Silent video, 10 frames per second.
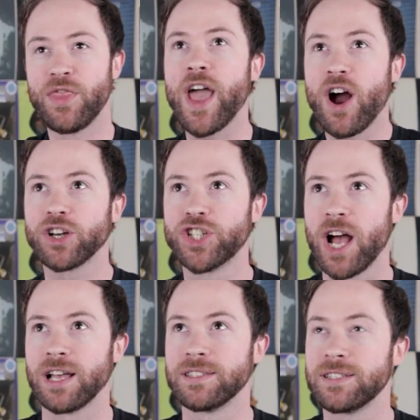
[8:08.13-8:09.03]
They are
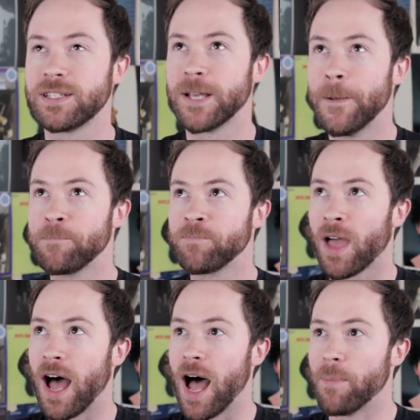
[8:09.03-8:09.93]
just.
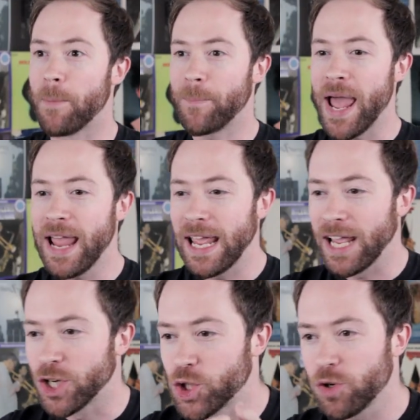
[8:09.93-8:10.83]
Um,
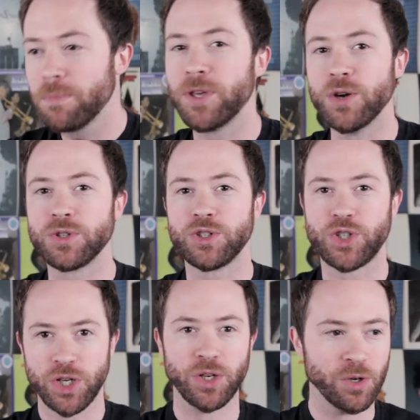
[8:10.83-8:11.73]
paying tribute
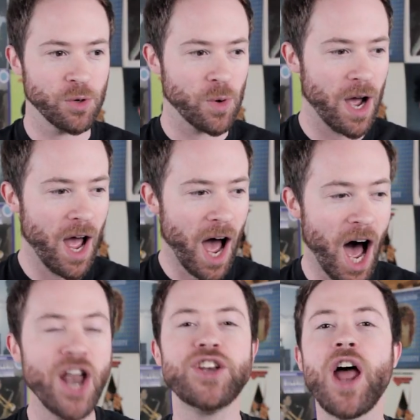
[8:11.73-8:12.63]
to
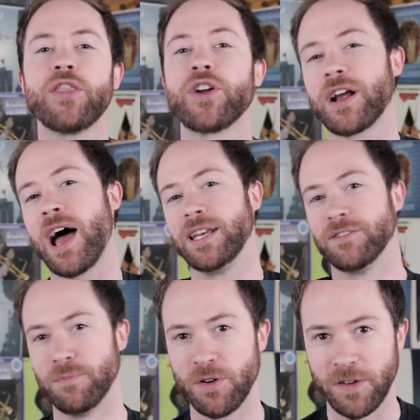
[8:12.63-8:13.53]
another kind
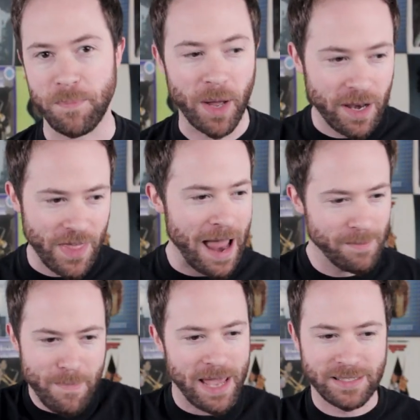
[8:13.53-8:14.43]
of movie, but
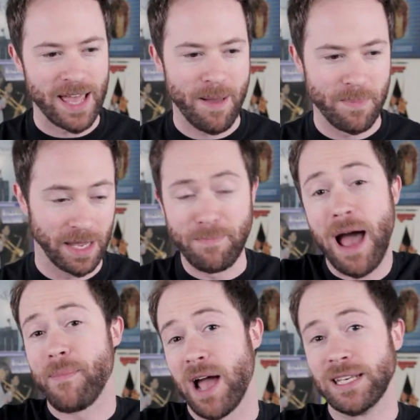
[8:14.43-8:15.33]
that makes them, in
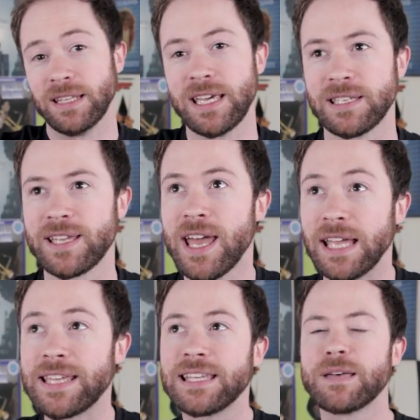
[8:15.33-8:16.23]
my mind at least,
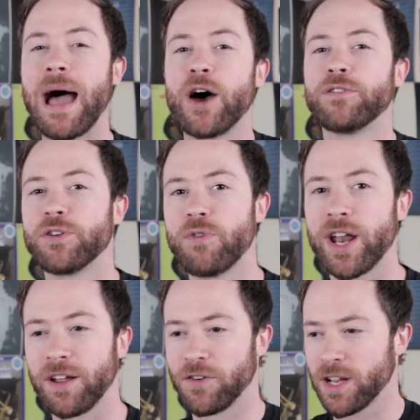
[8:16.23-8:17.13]
it takes them out of the
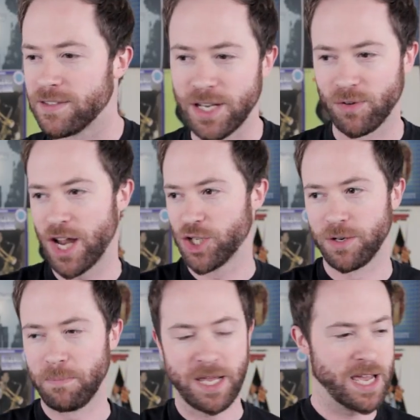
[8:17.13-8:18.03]
running for
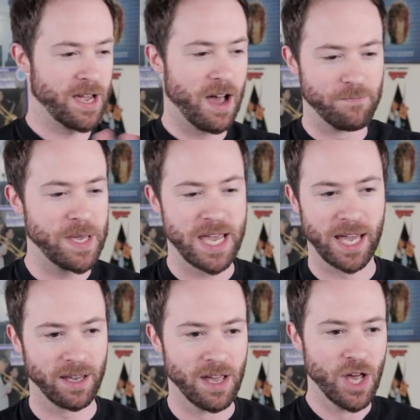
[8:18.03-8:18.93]
consideration being of
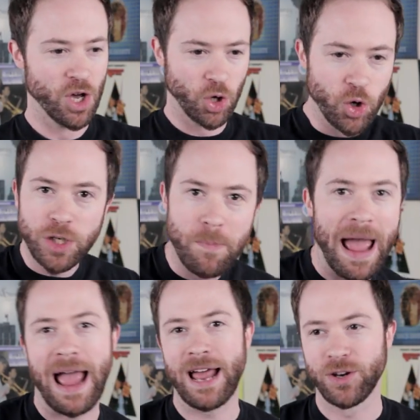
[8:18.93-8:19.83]
being good,
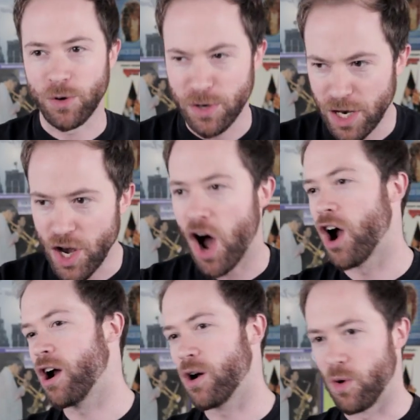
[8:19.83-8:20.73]
bad, or
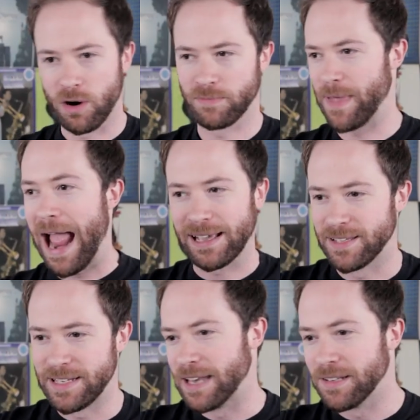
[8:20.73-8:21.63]
nanar, or
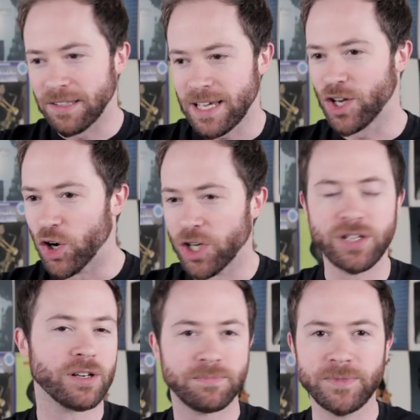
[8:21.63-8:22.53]
accidentally
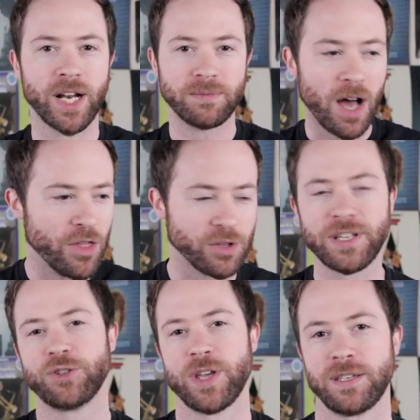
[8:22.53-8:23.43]
good, or you know other
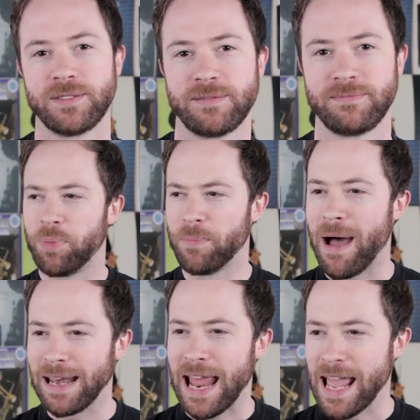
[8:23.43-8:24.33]
such things. But
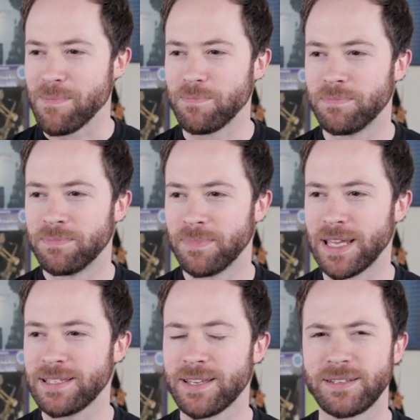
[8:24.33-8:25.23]
my name
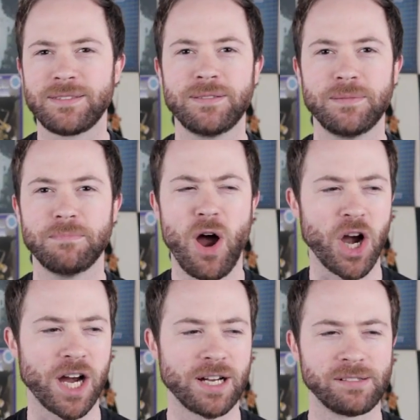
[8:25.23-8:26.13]
isn't
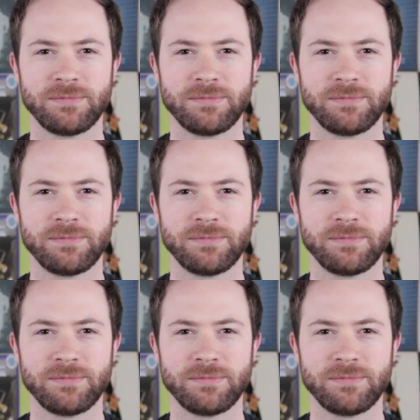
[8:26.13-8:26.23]
Mark.